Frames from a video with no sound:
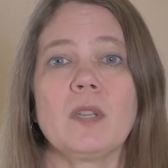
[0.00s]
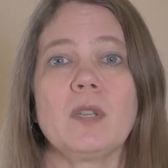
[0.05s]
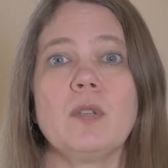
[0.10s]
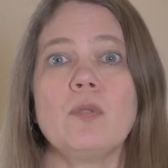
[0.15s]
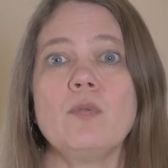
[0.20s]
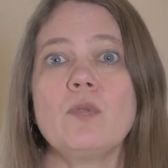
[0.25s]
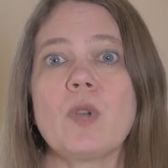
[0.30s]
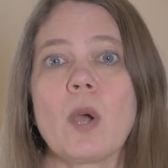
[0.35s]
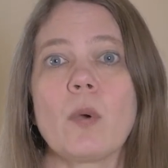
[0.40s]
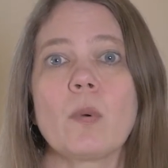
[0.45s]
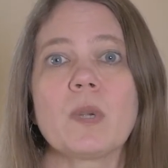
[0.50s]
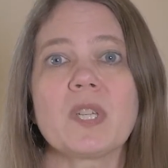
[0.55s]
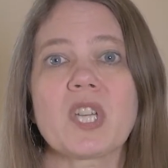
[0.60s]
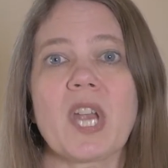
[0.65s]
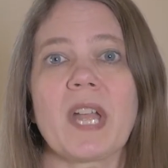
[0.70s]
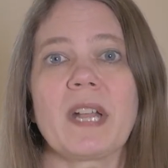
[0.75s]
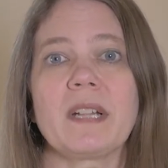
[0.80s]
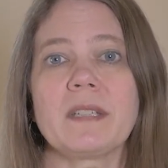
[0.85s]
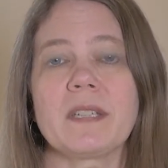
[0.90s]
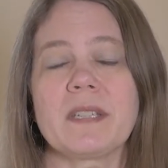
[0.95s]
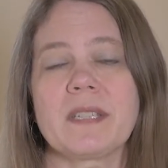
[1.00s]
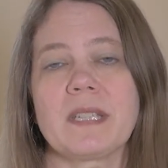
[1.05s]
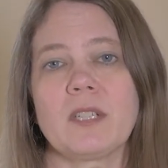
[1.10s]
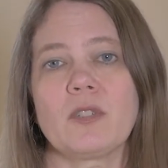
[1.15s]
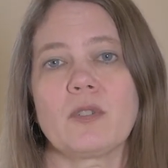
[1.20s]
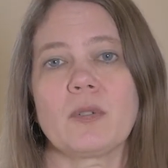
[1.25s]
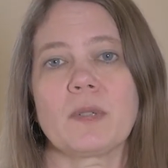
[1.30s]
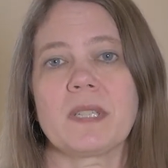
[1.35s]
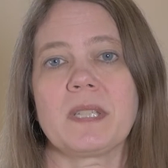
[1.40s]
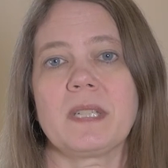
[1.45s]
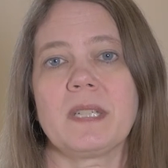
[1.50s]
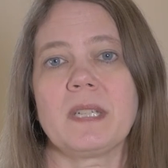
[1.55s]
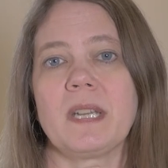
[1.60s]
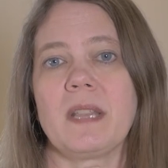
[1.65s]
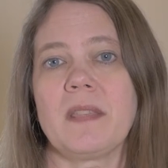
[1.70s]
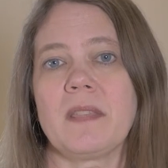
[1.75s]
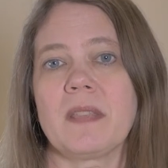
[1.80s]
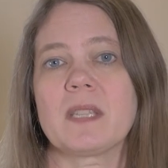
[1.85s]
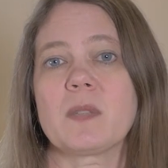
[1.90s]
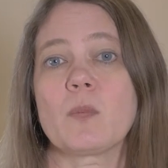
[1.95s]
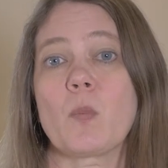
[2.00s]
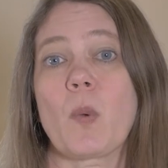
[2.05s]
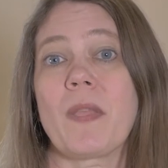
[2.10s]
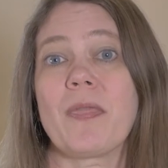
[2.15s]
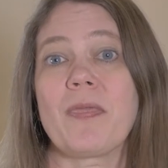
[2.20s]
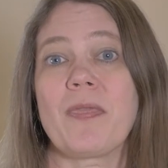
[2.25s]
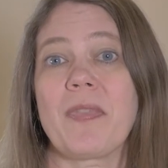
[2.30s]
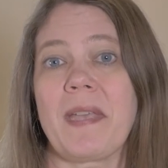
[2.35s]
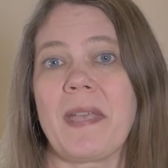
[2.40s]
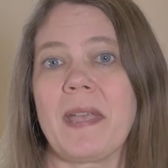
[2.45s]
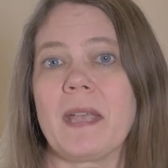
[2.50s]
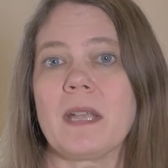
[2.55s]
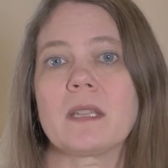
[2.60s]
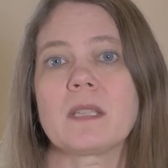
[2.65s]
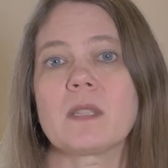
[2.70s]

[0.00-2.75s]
You know a child is interested in this one thing.